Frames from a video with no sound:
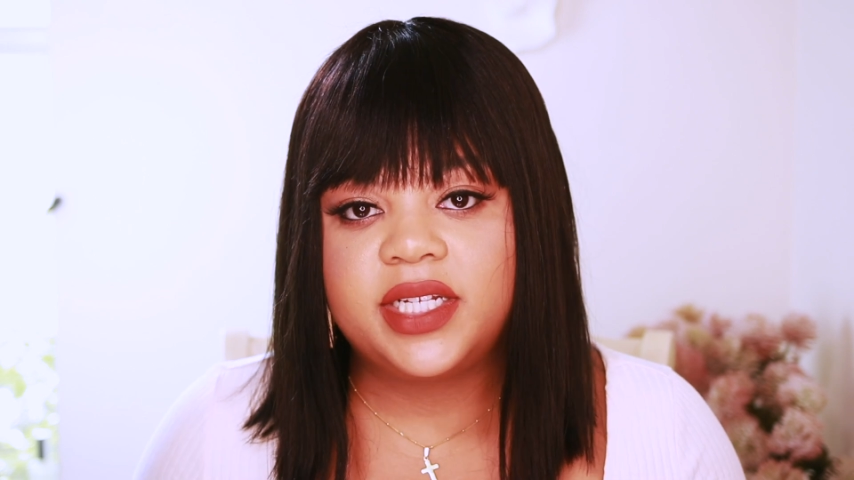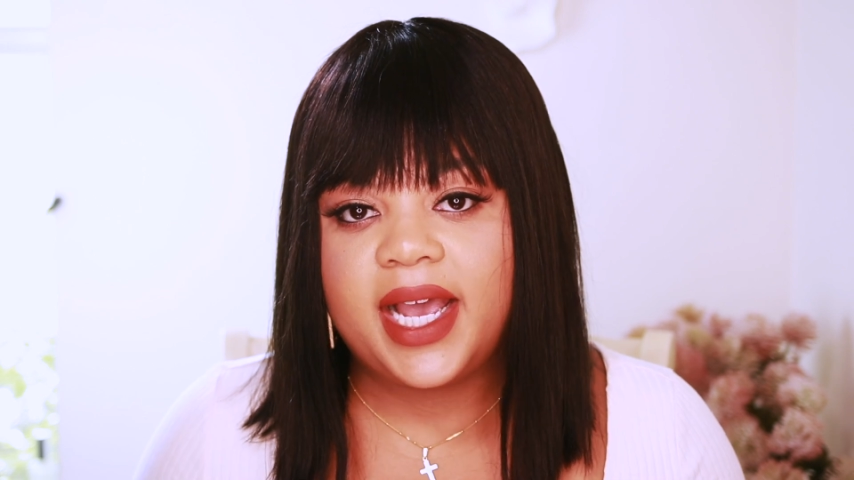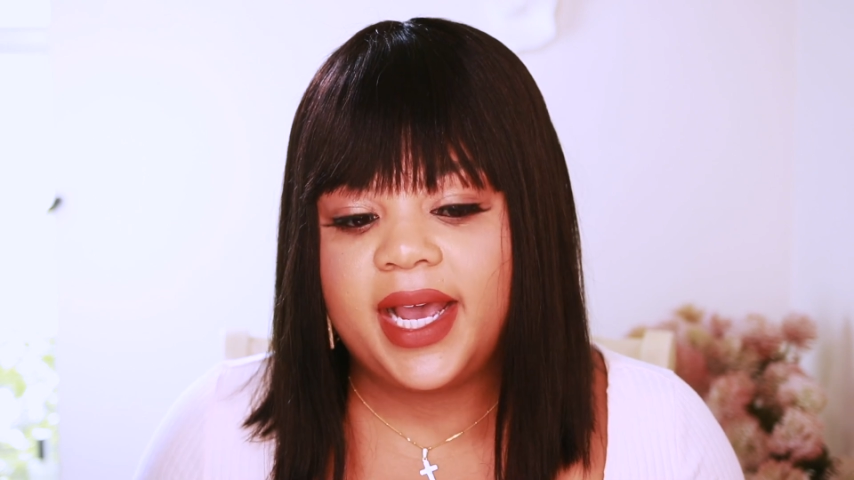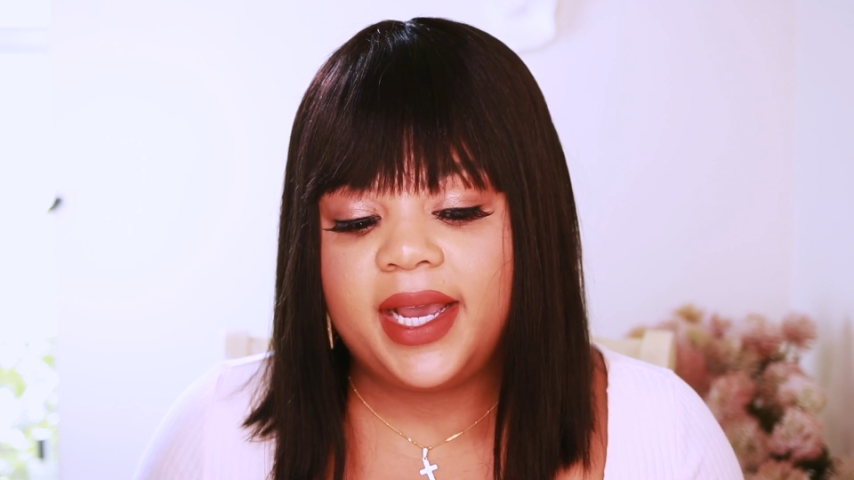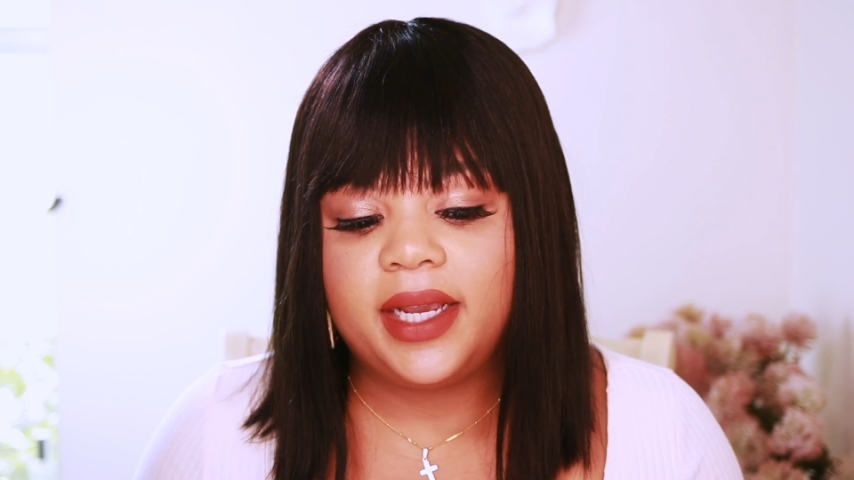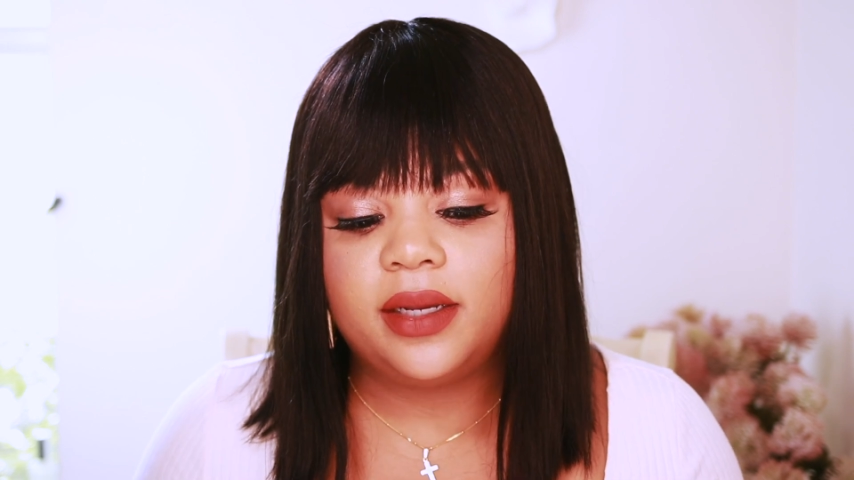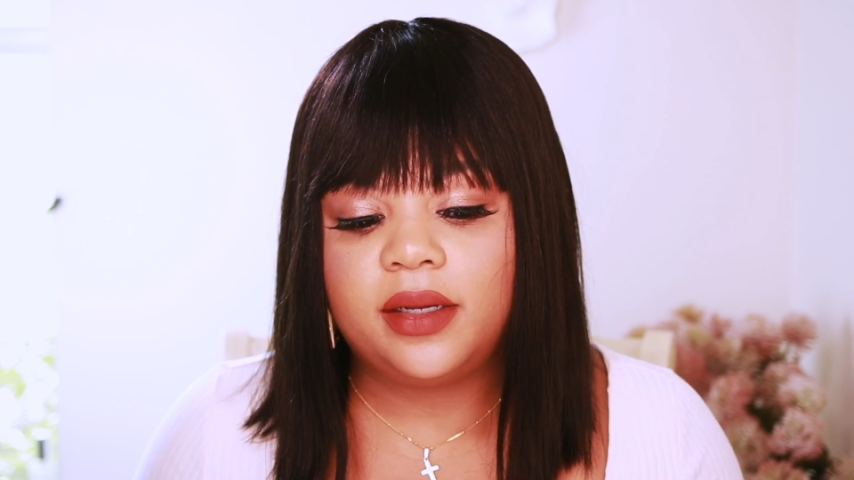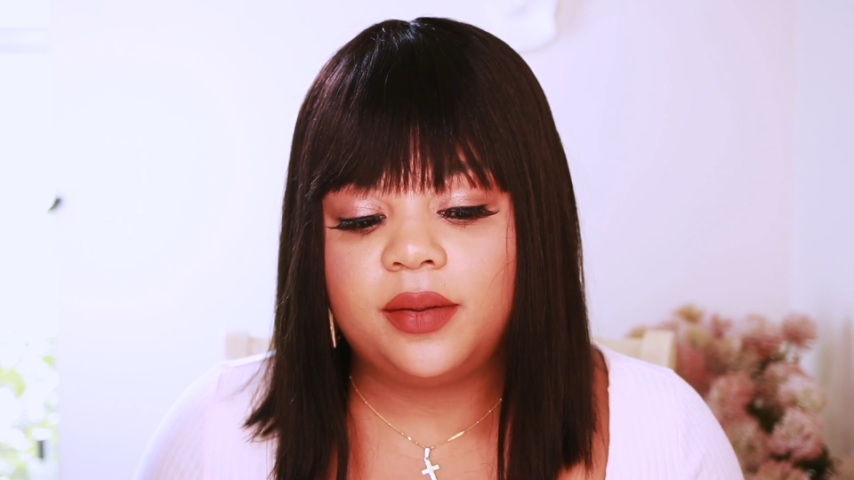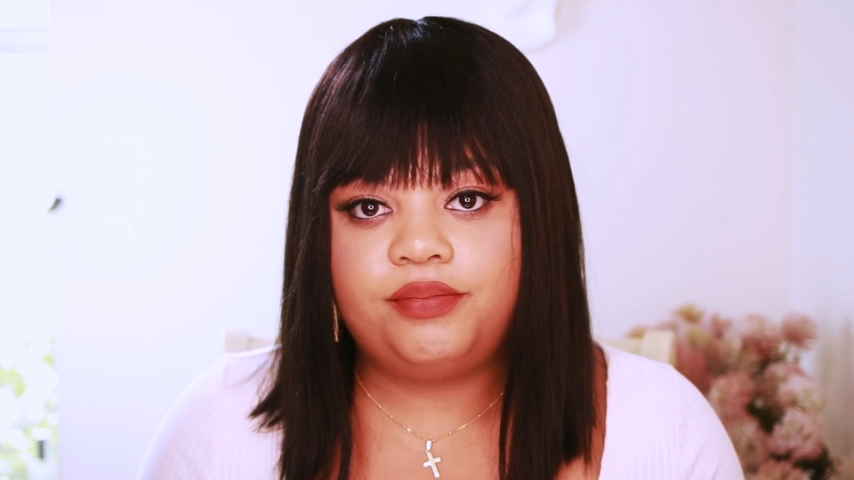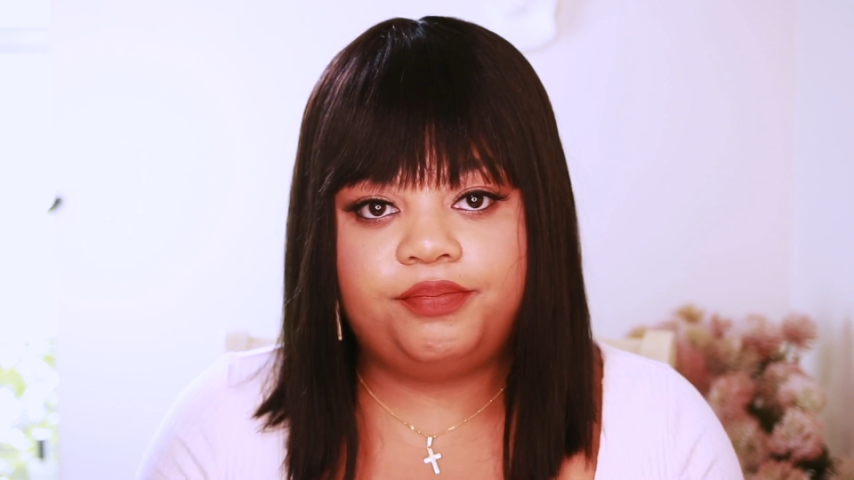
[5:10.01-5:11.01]
tag
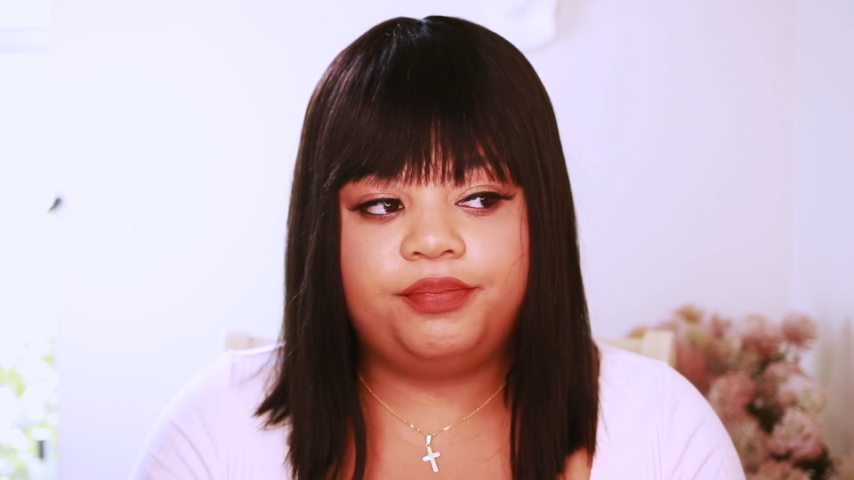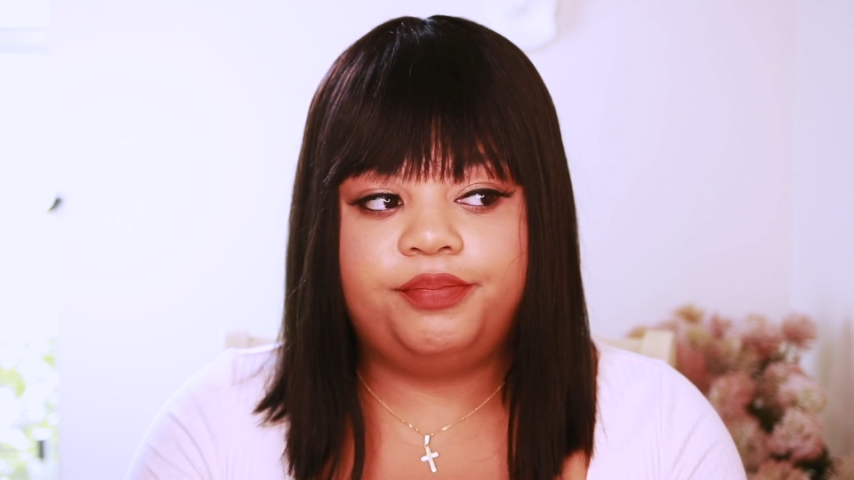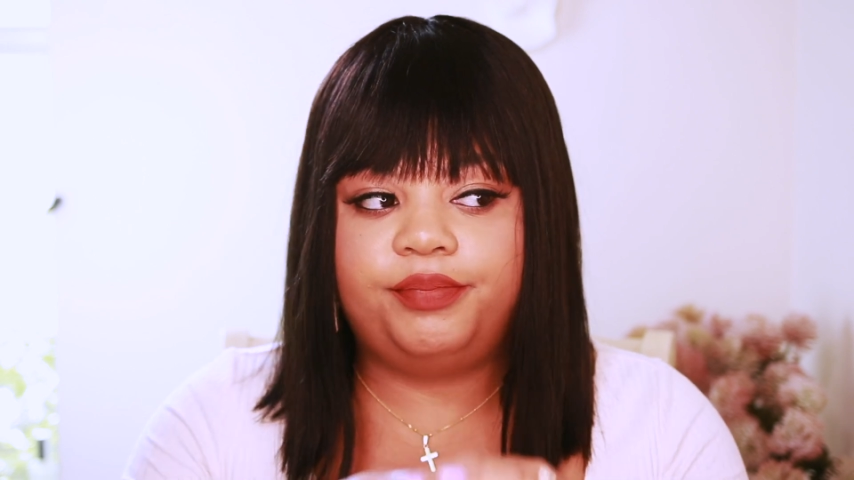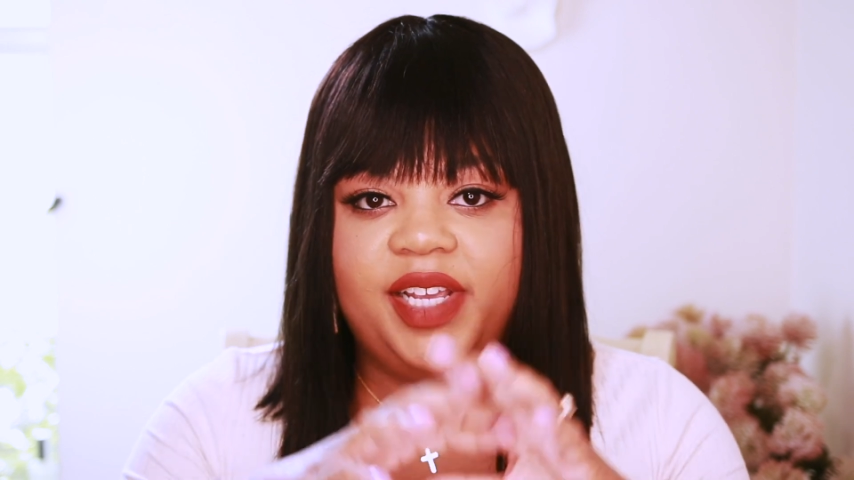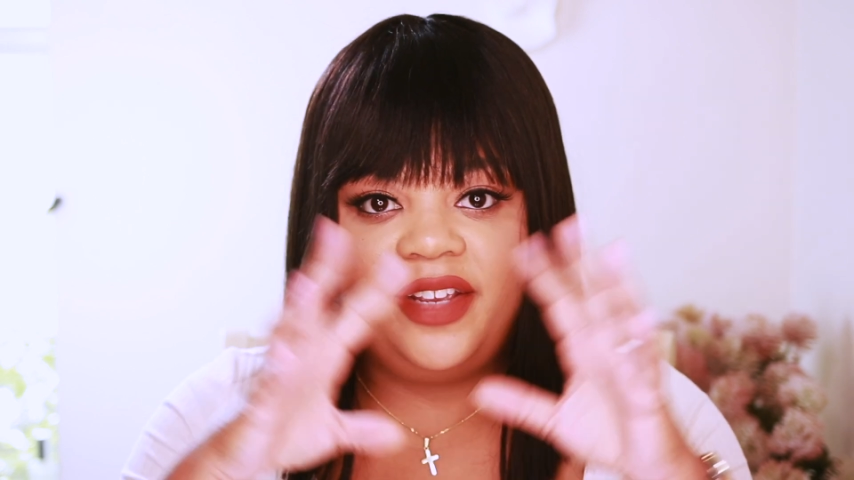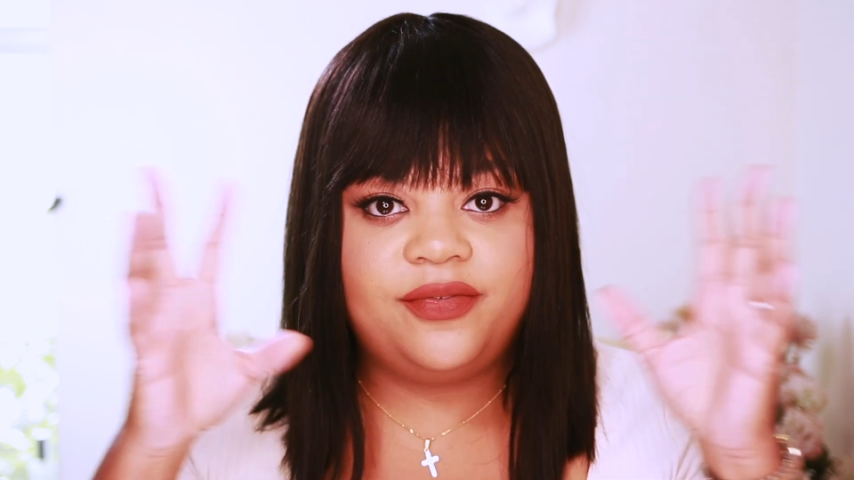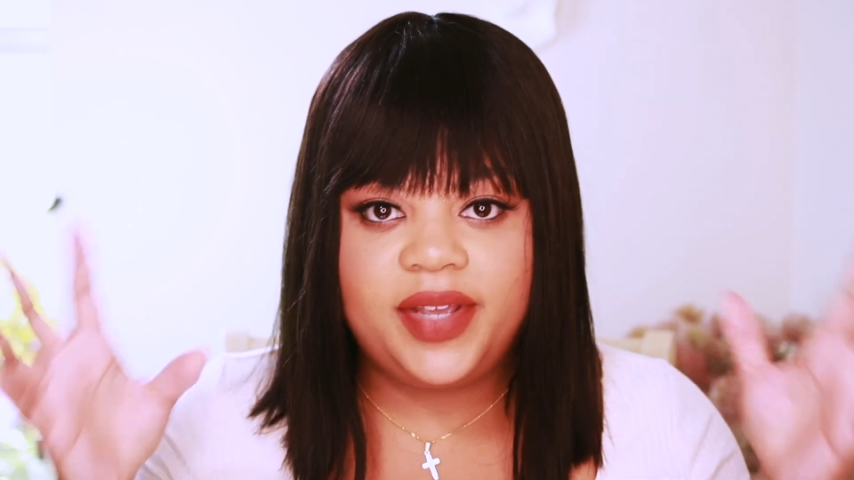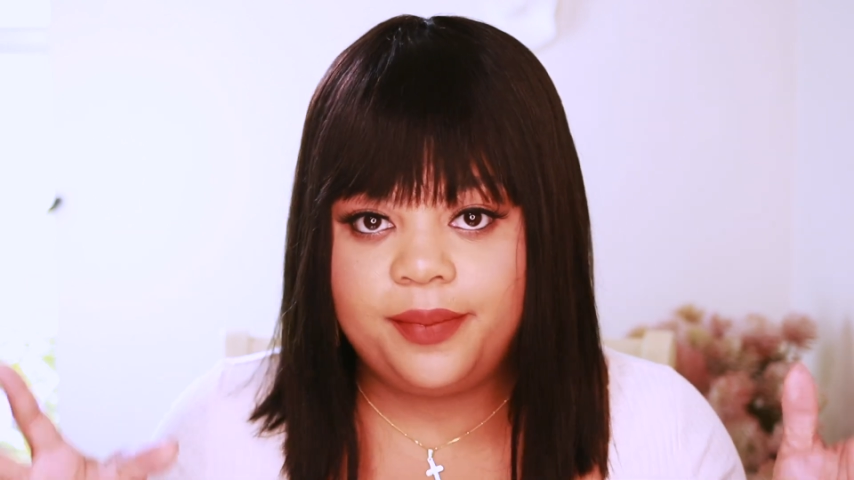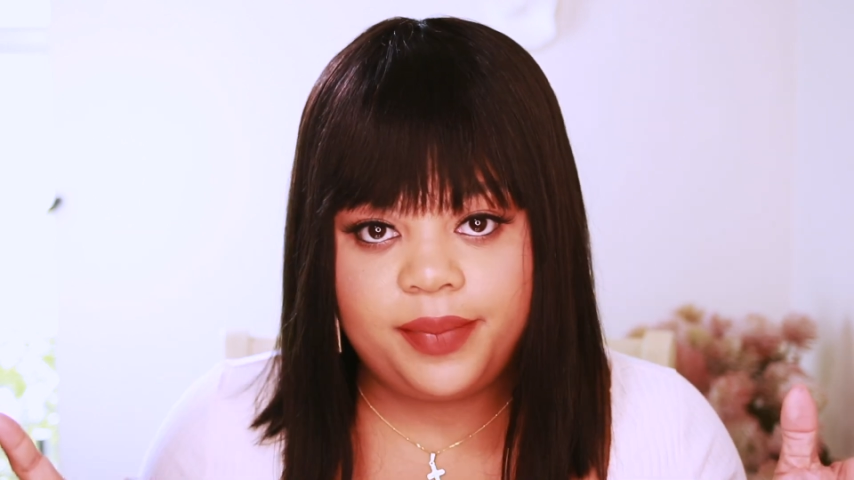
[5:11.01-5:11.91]
event